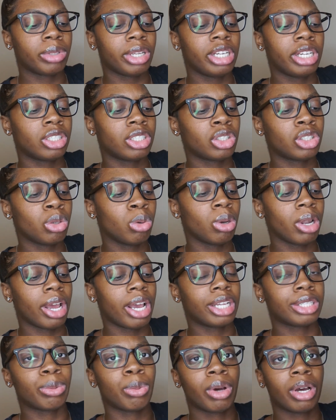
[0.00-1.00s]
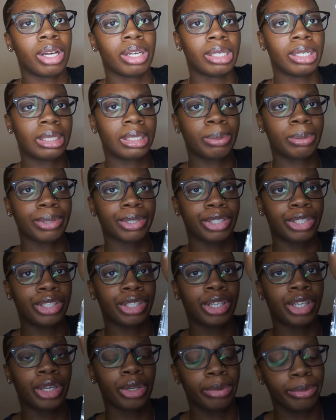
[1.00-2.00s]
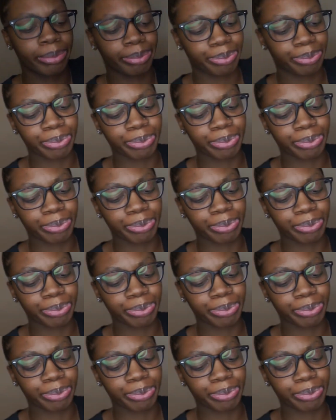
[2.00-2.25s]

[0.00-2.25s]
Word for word: these two last ones. This is cute.